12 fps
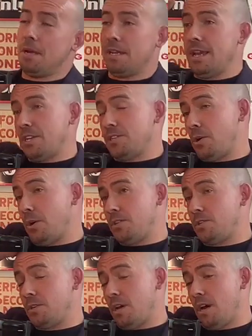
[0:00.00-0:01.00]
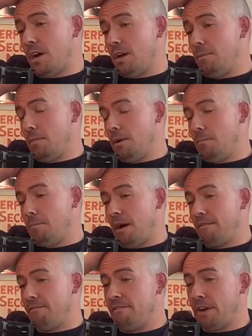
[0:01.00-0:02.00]
Yeah, so my
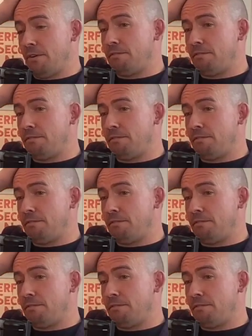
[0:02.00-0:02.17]
very